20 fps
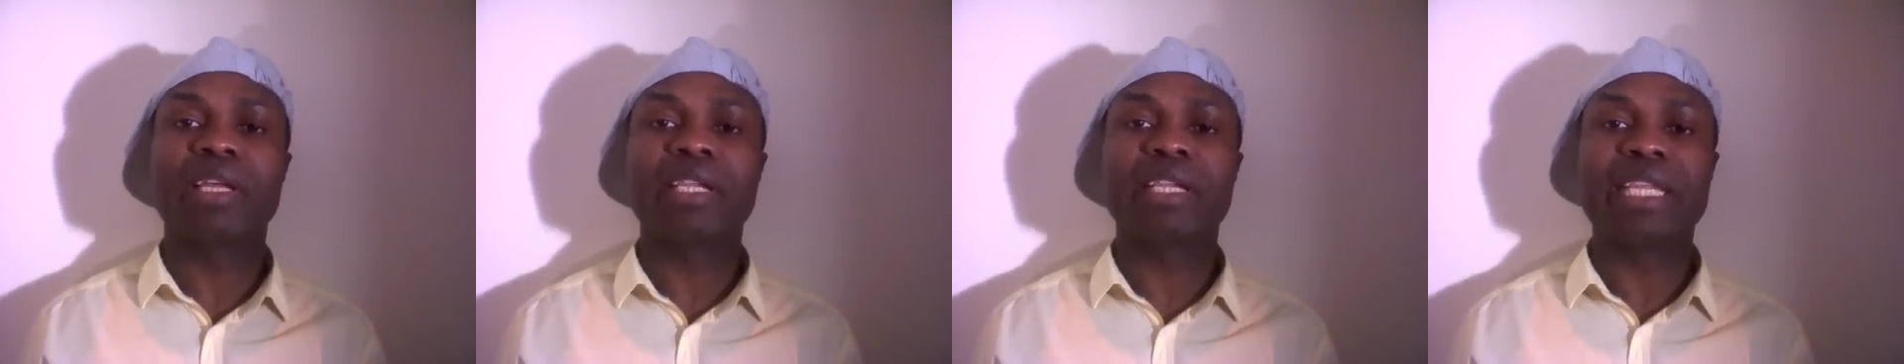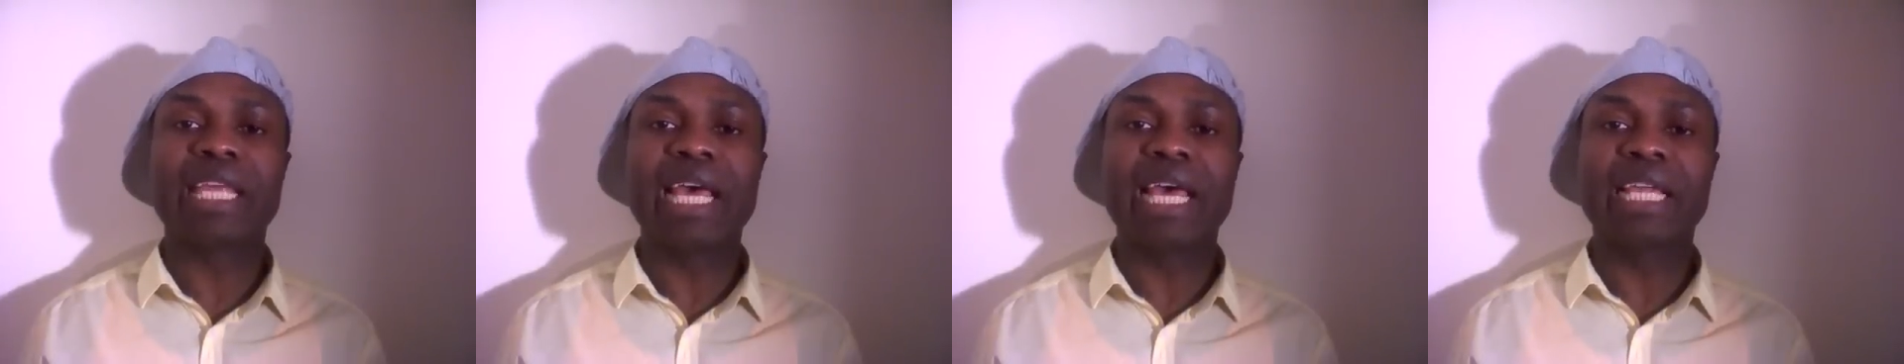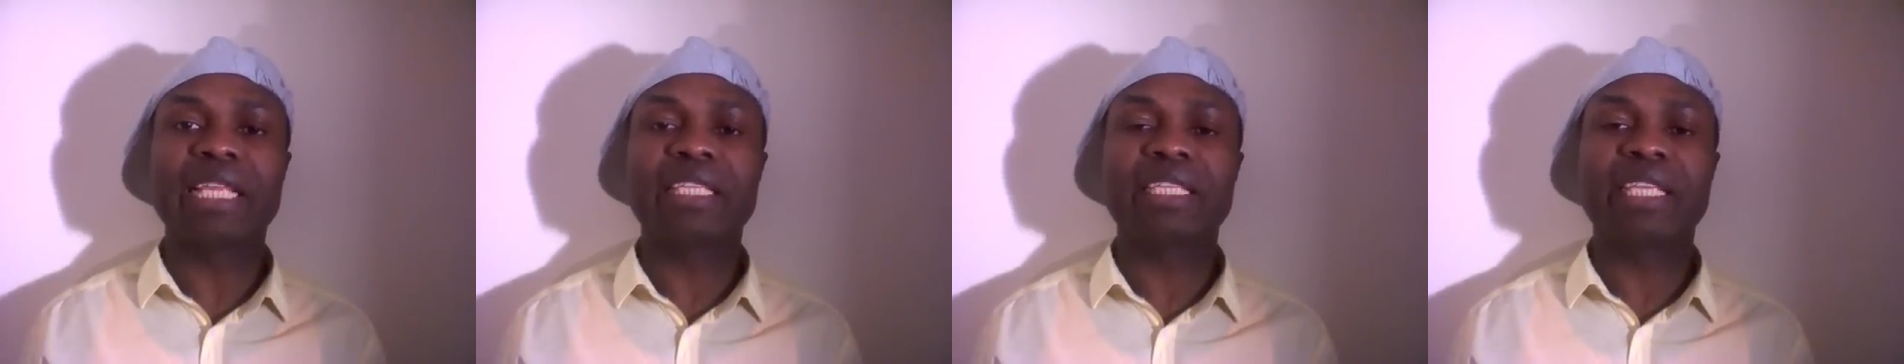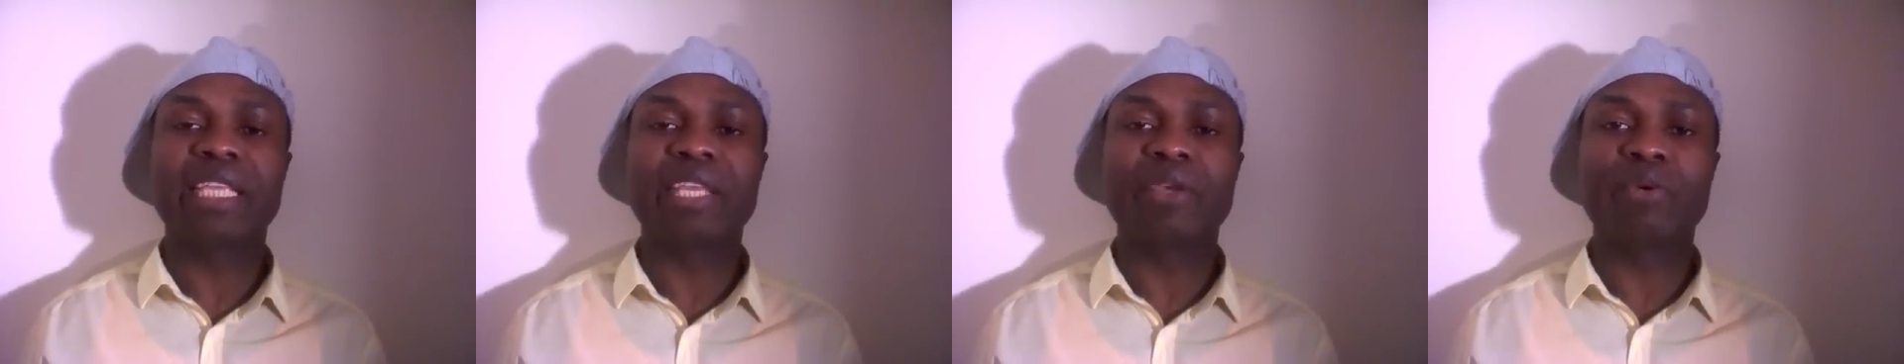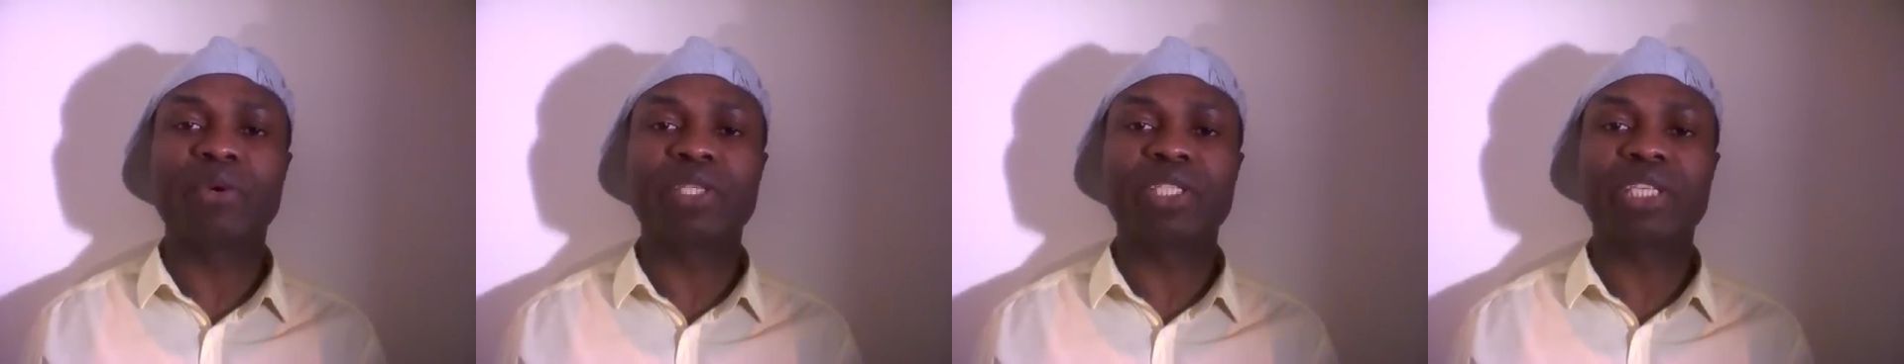that
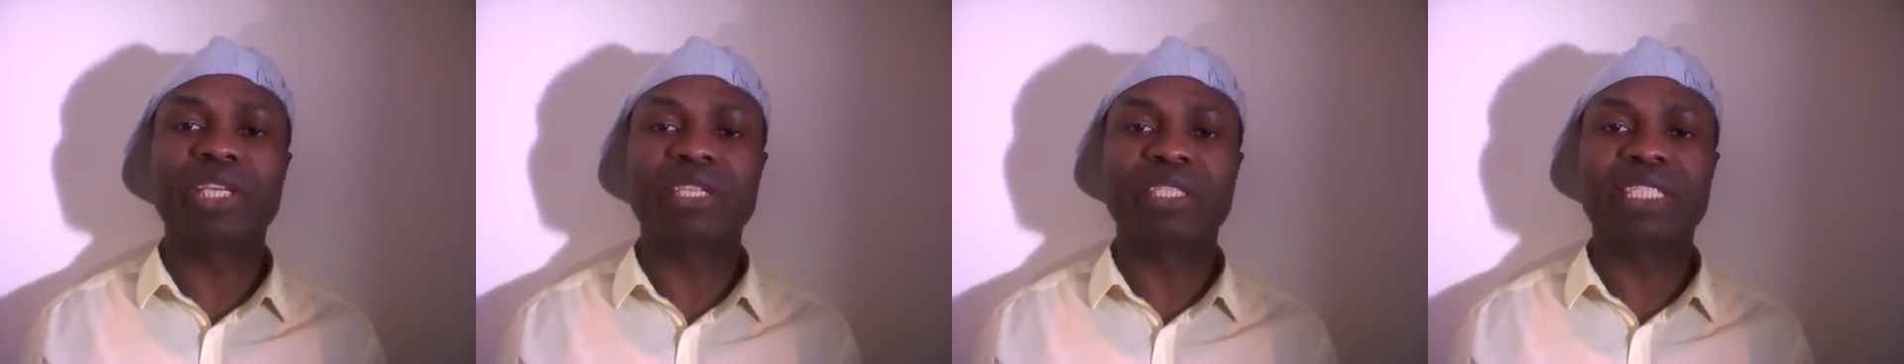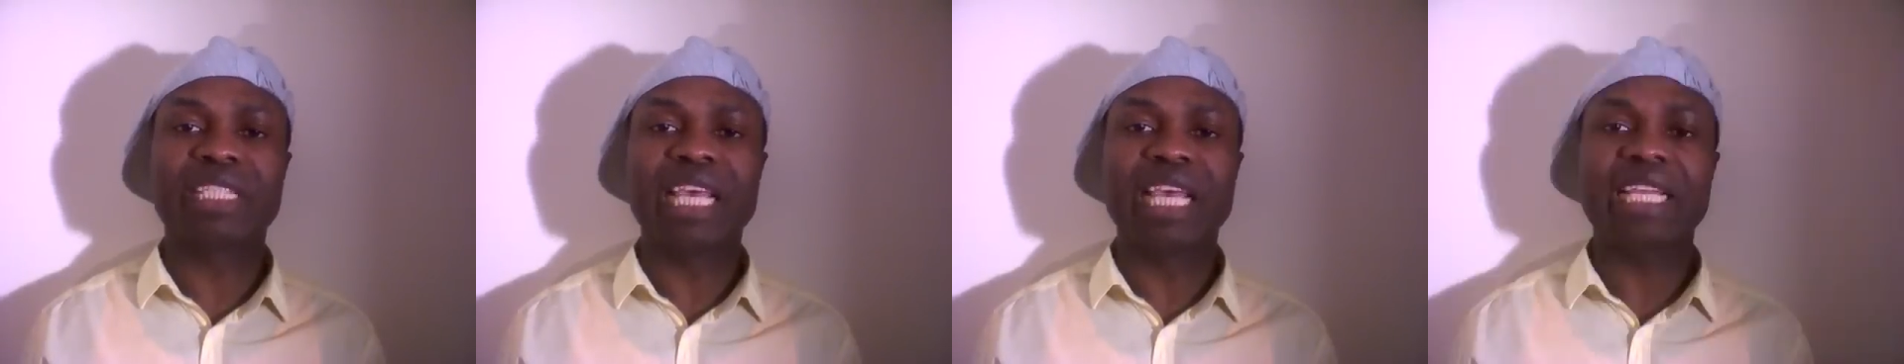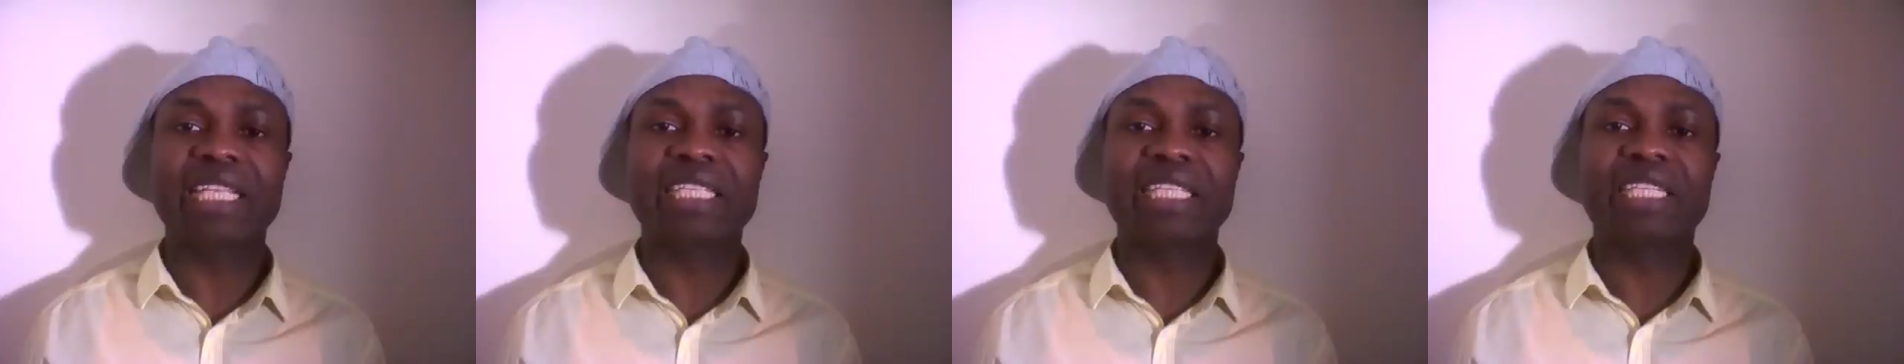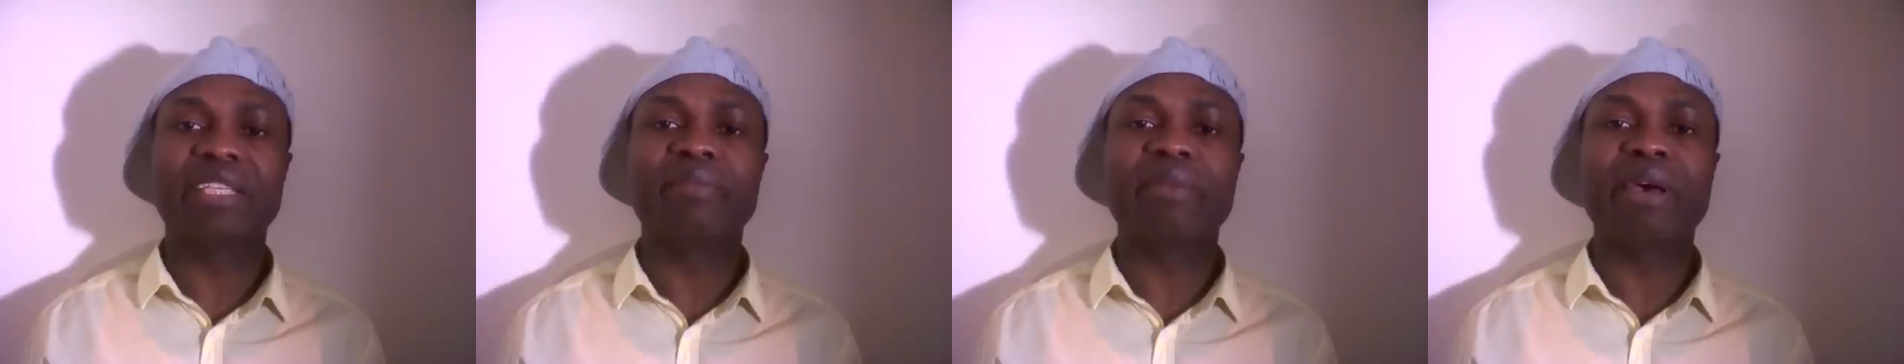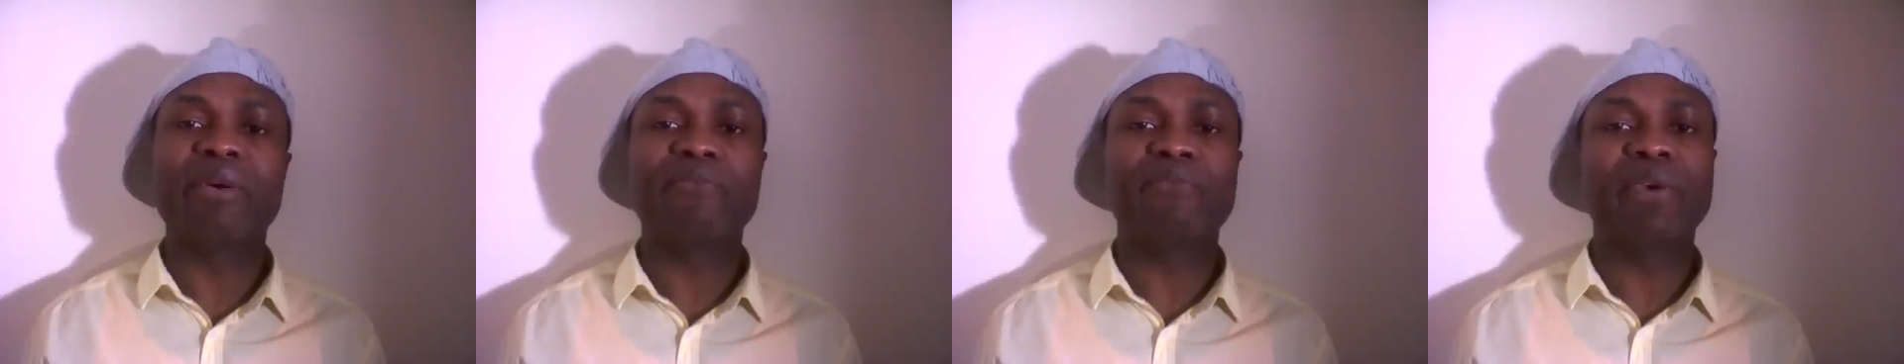he was contacted
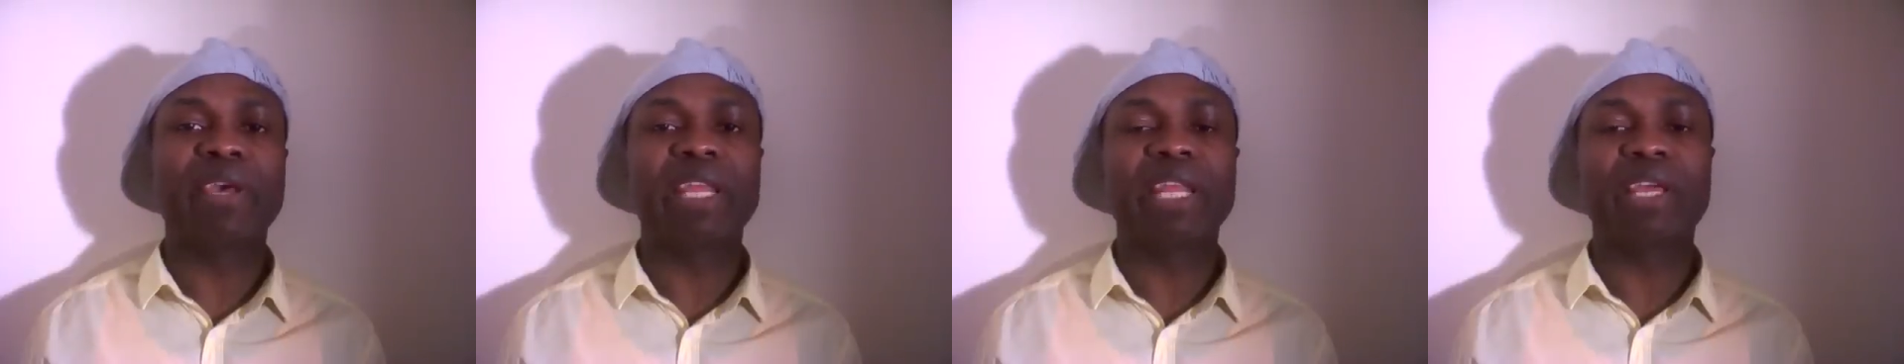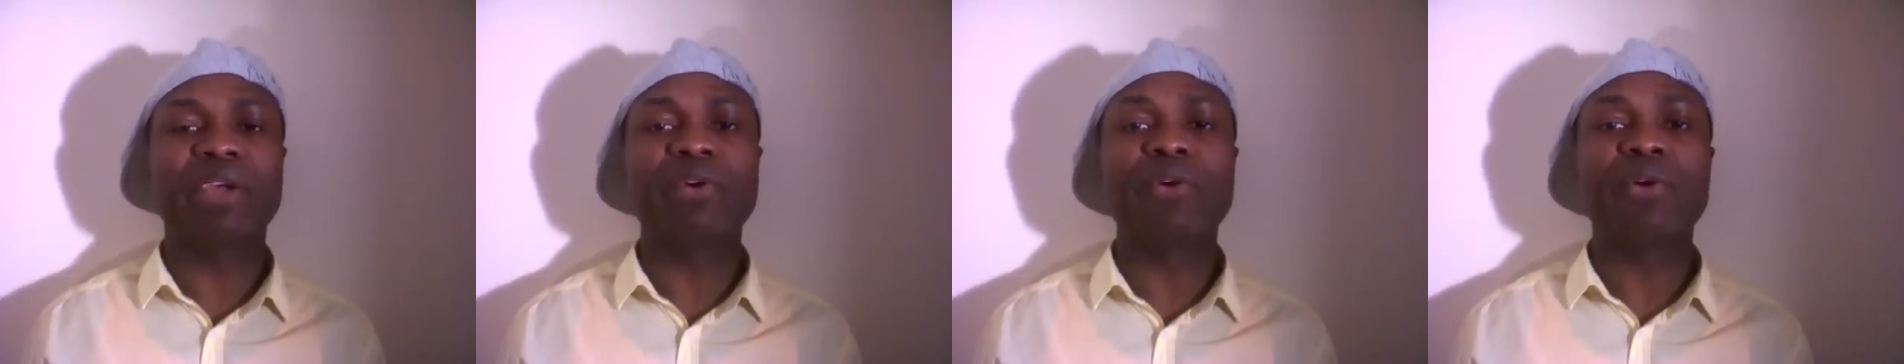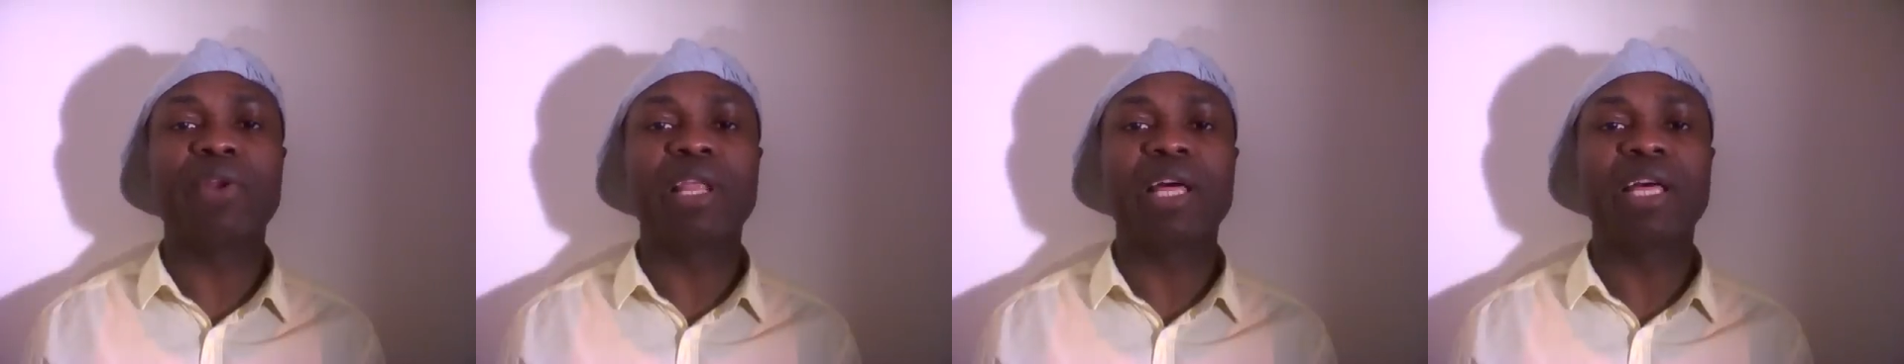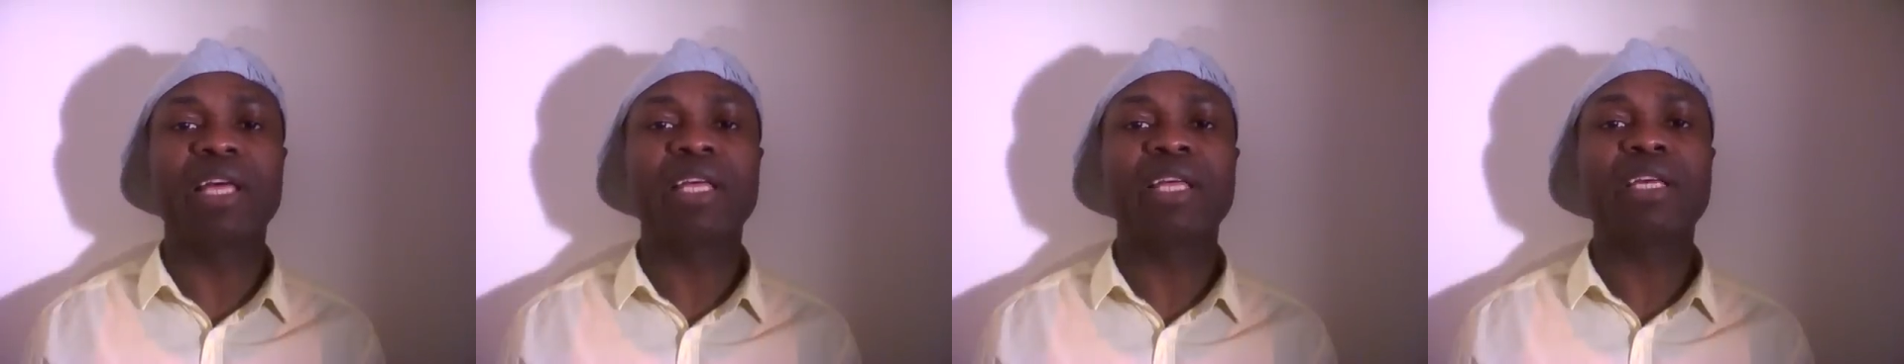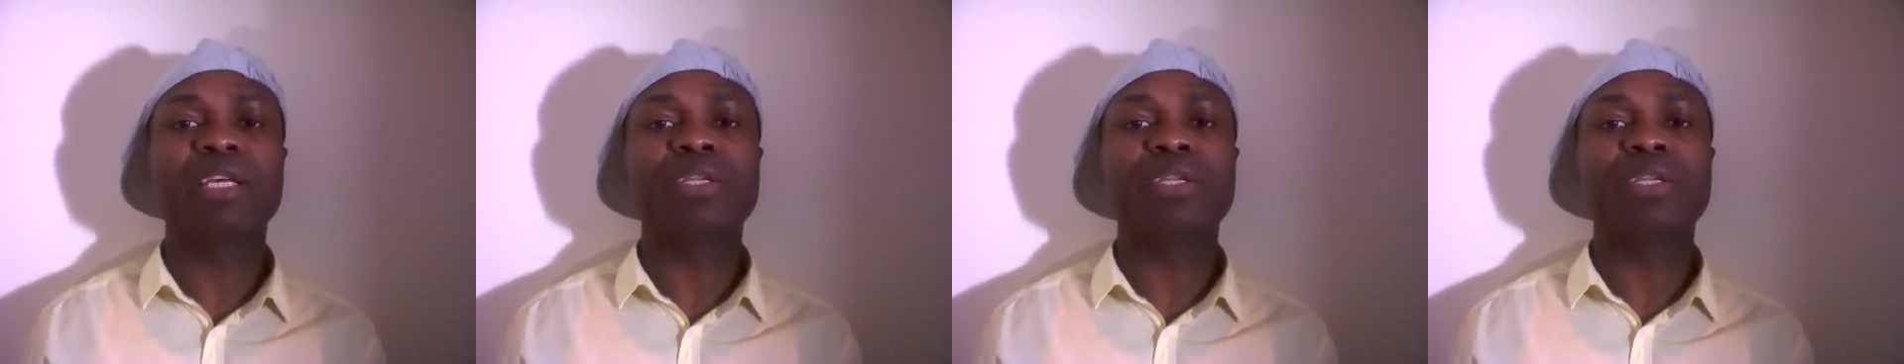by Ferre Gola